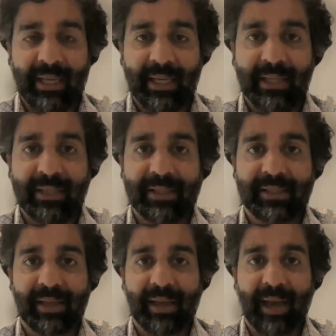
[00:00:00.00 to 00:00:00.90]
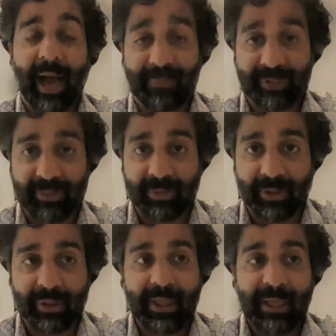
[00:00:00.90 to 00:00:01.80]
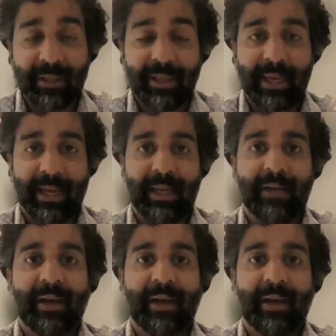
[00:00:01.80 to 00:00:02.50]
is optimal. And